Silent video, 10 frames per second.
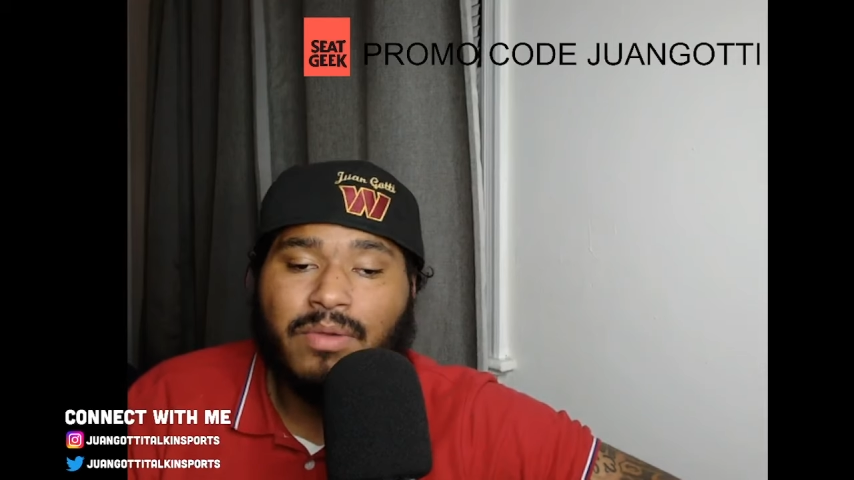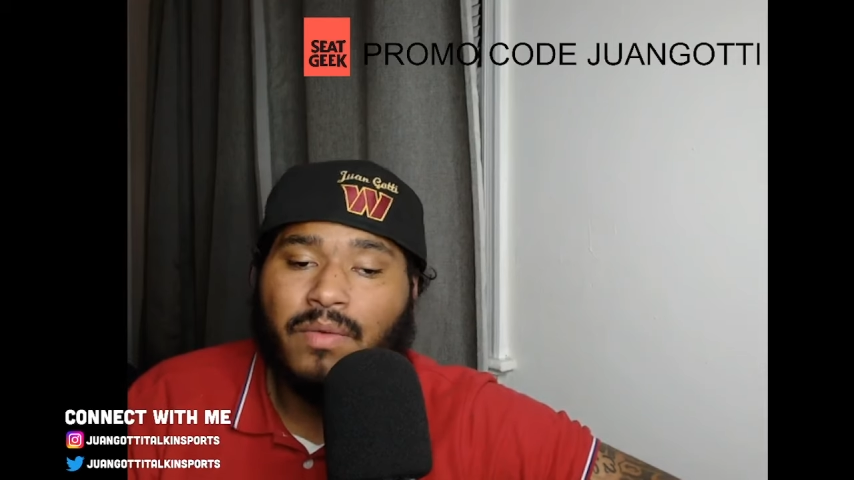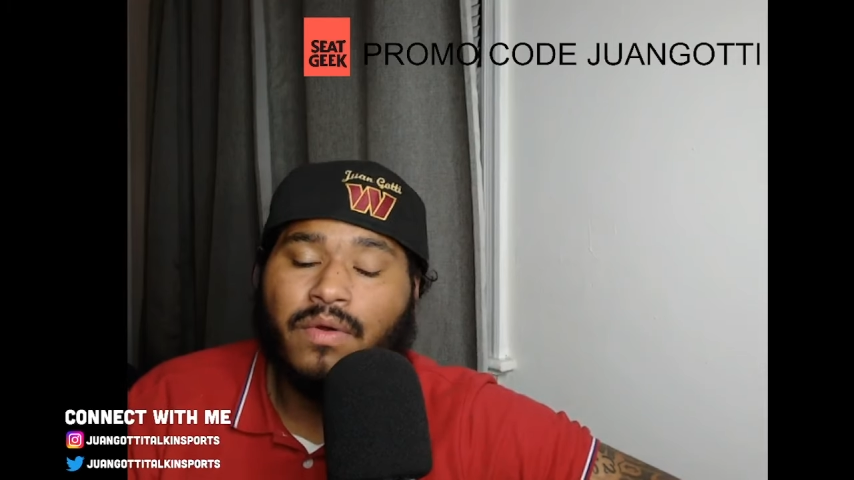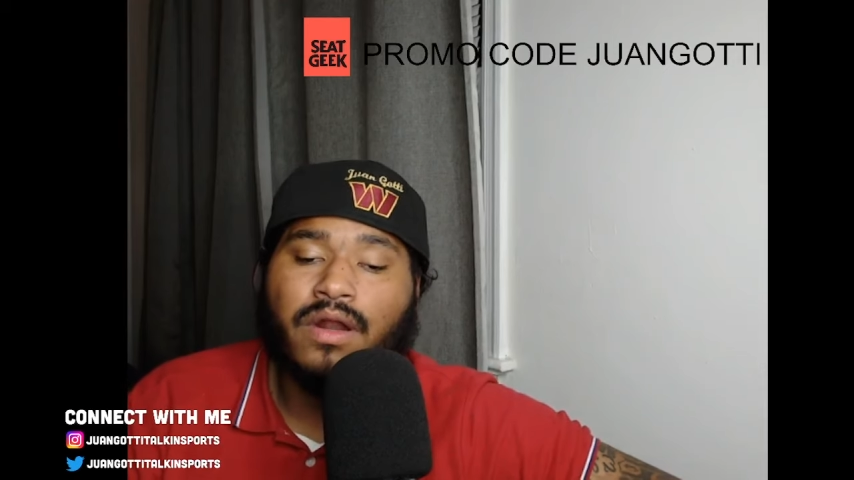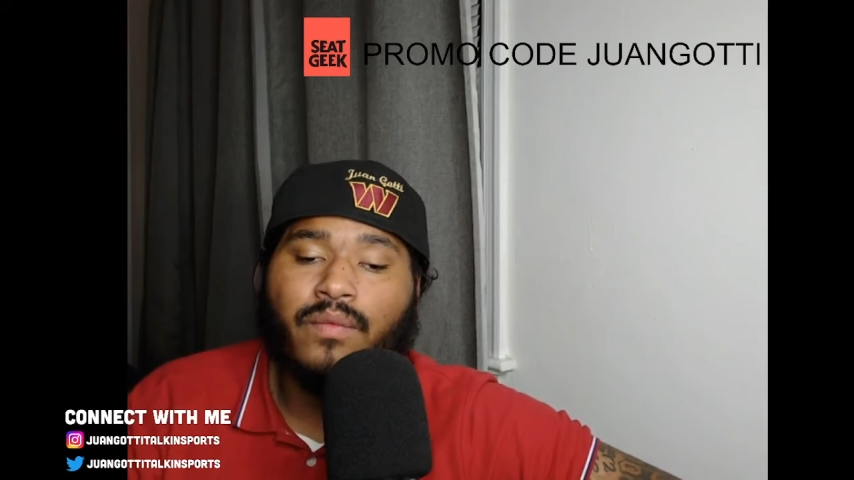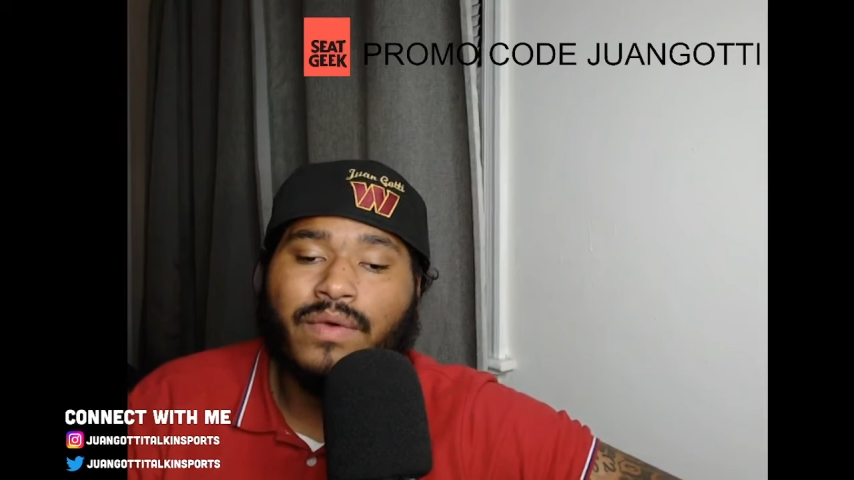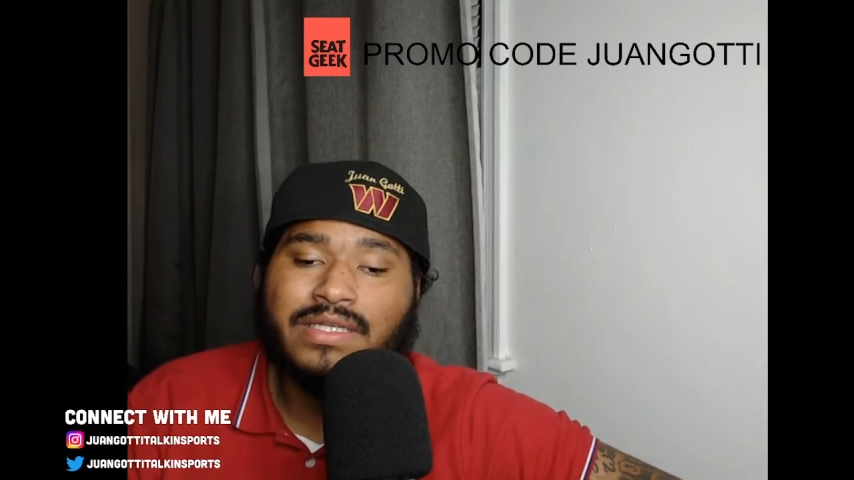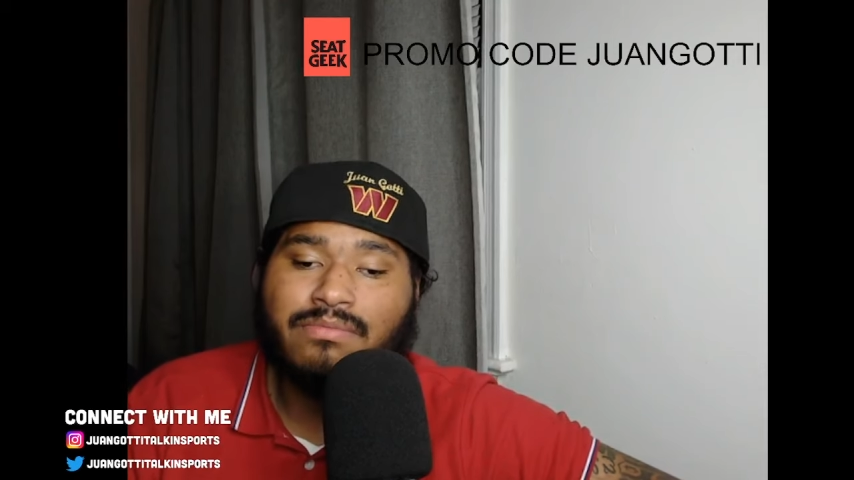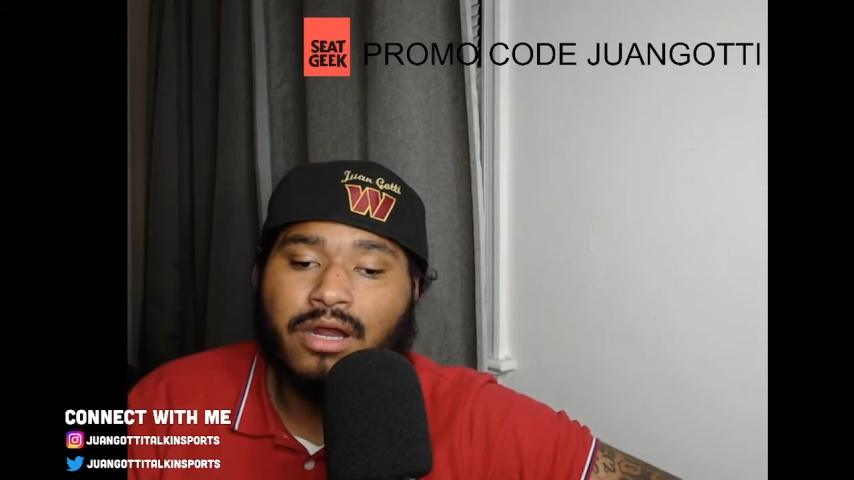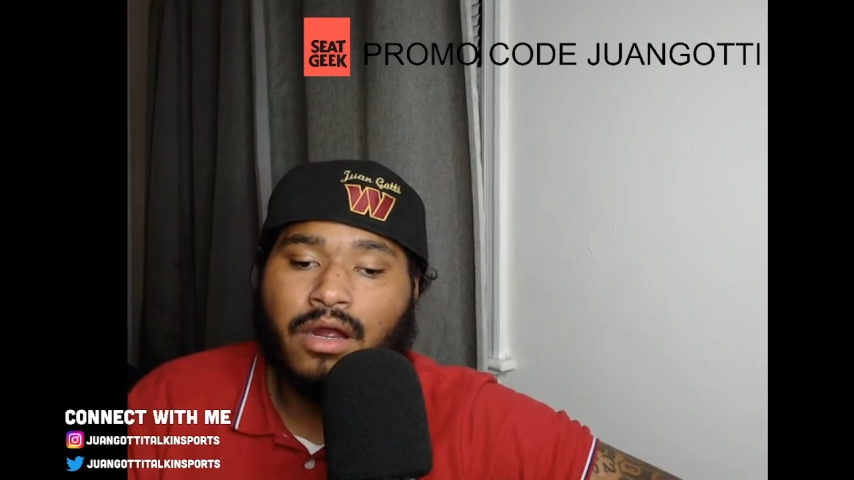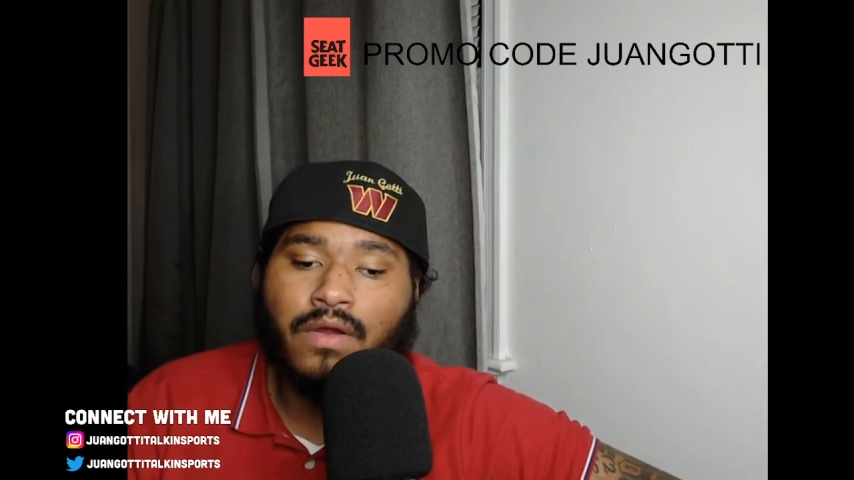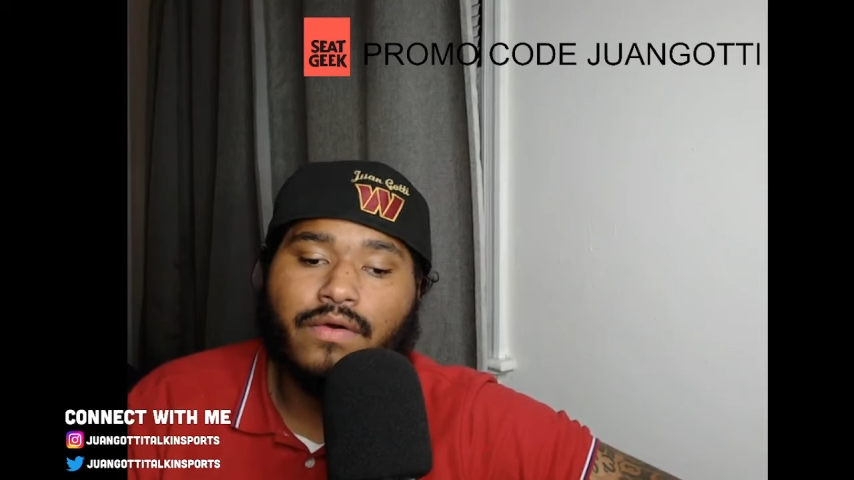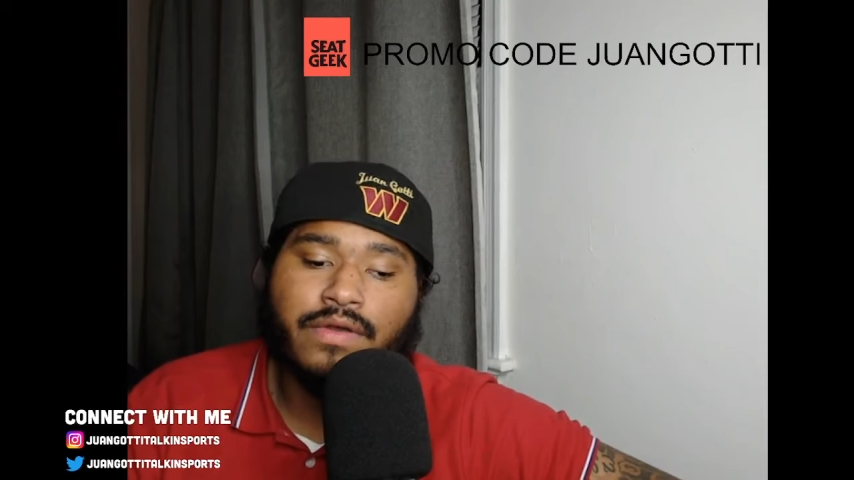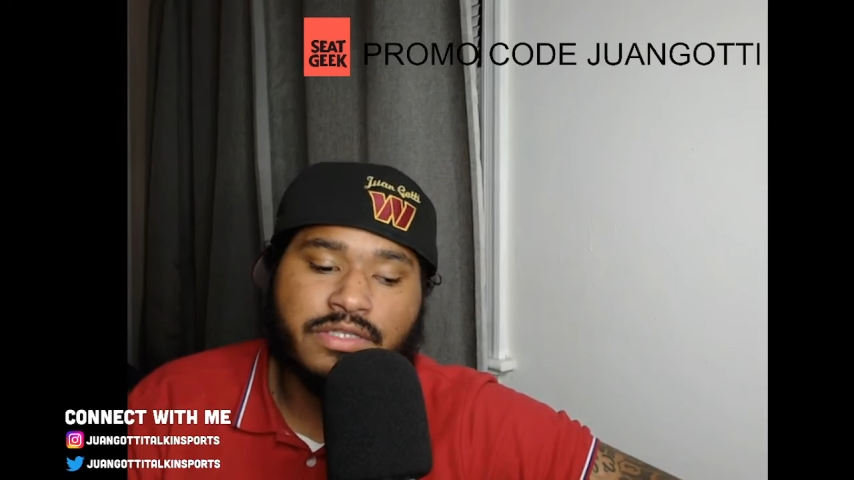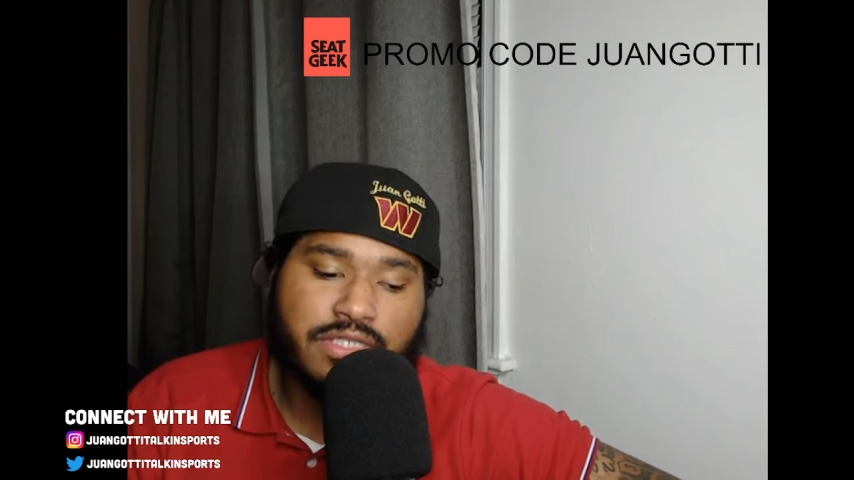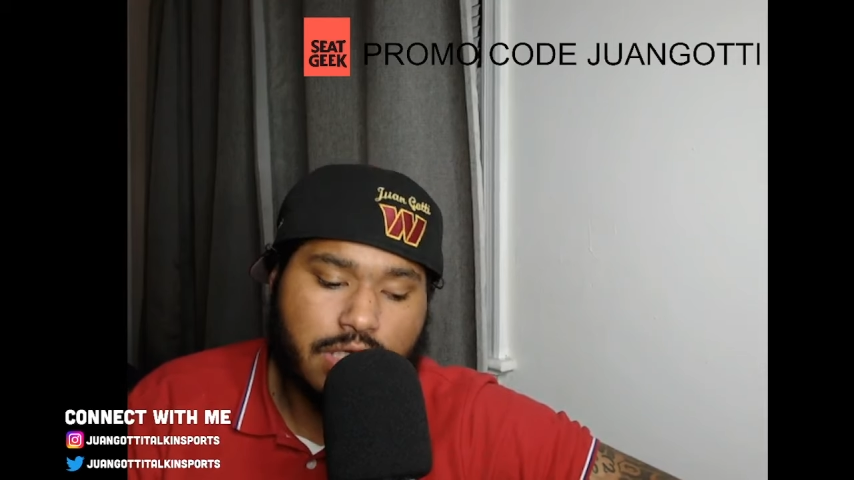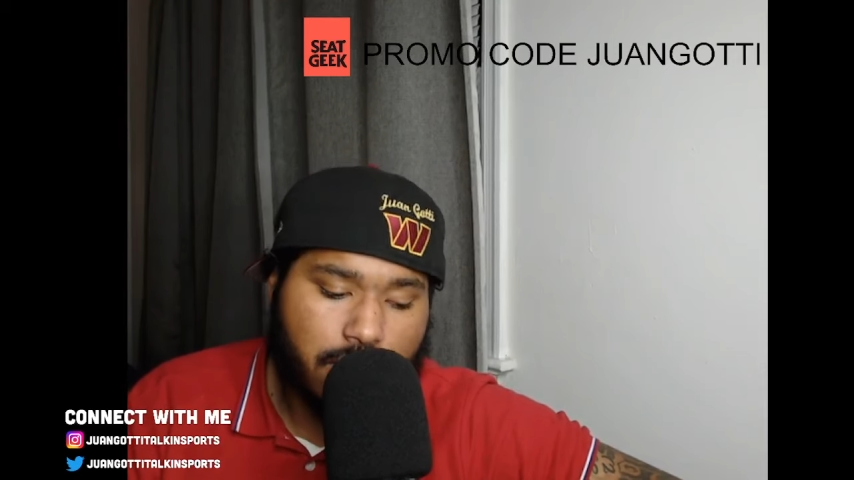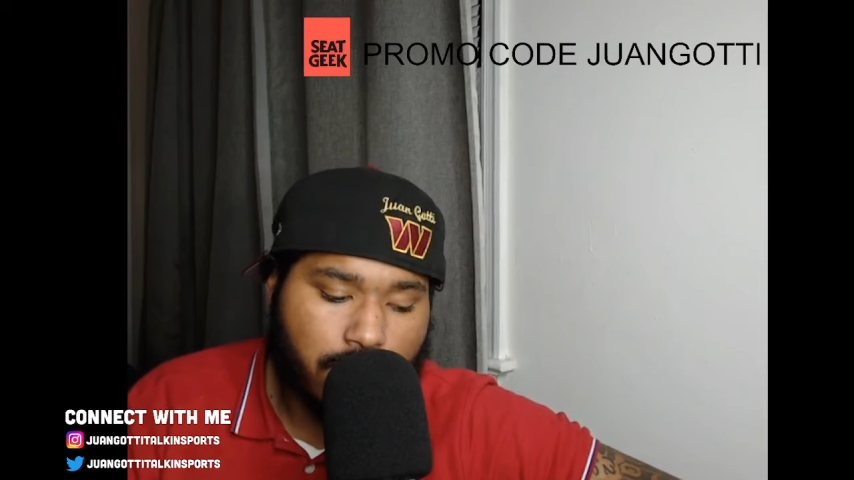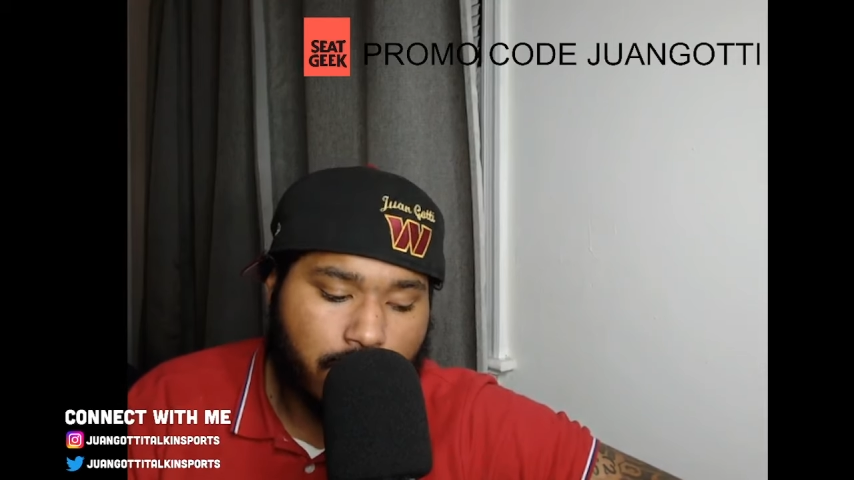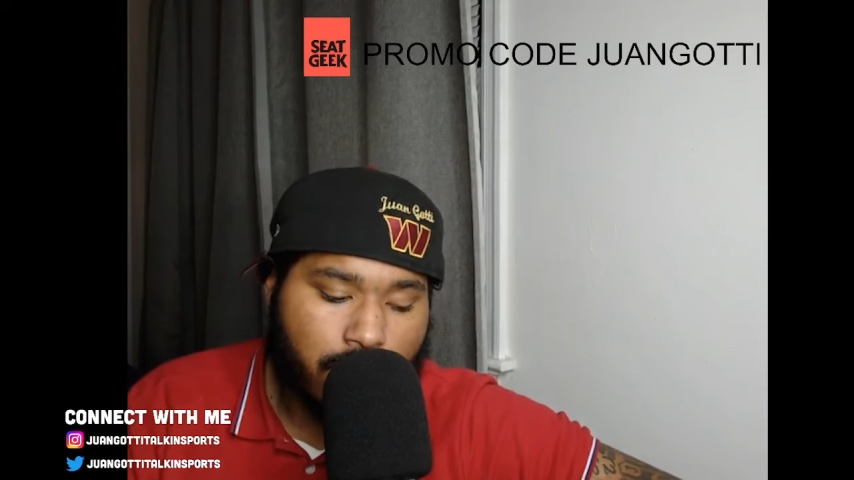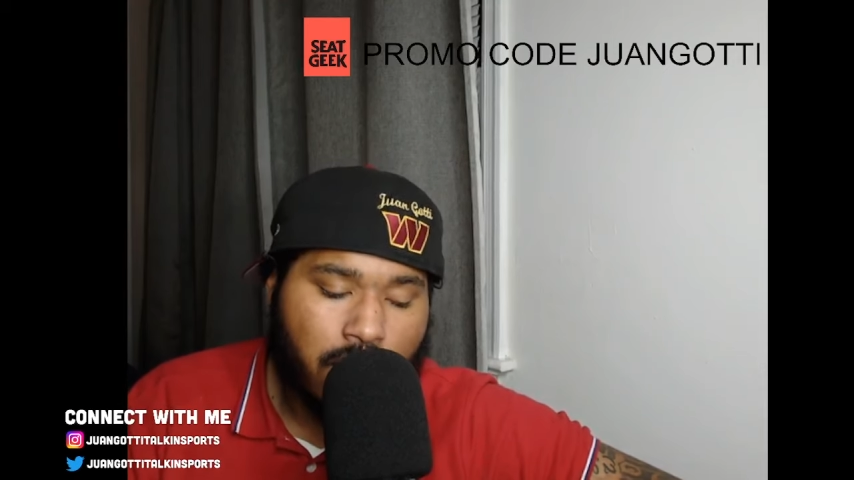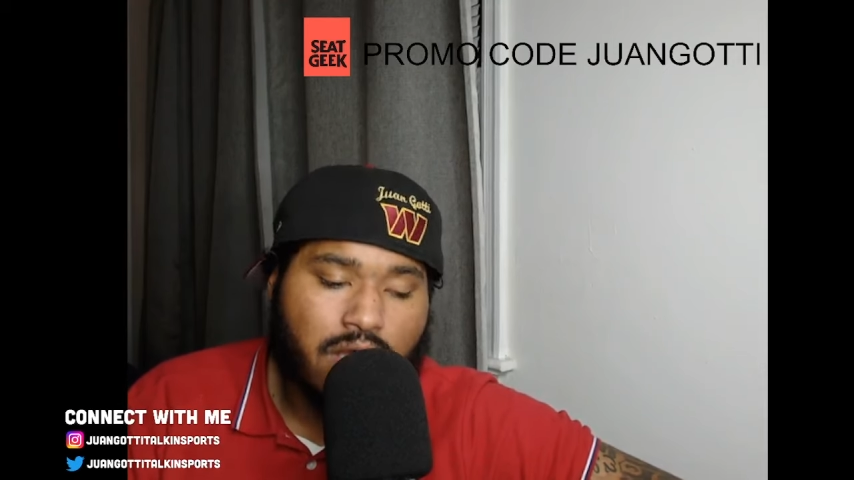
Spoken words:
but we're gonna wait tomorrow until